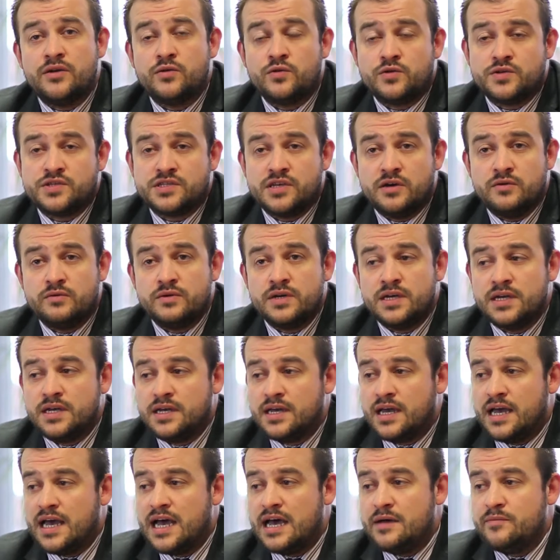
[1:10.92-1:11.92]
and also
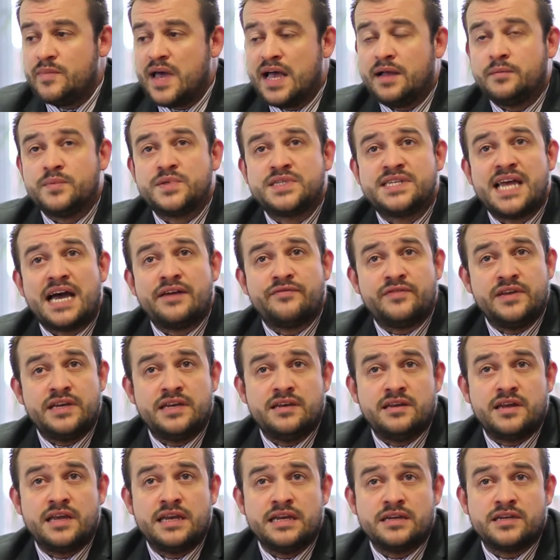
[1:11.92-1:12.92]
help staff
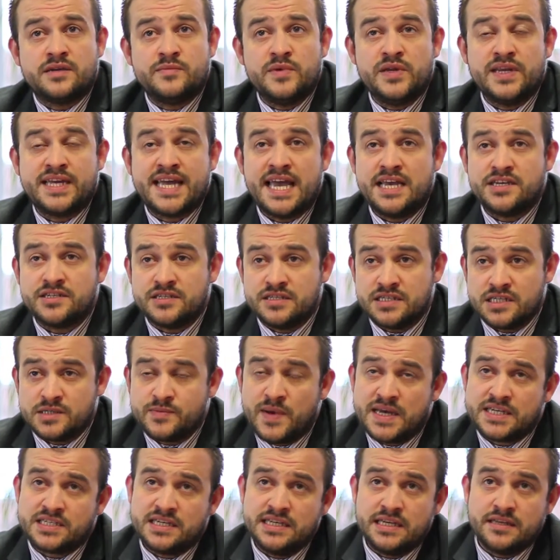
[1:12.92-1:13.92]
in communications,
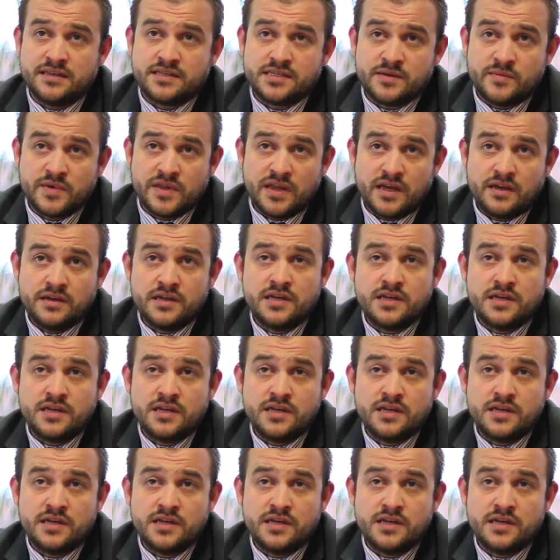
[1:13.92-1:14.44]
especially at some of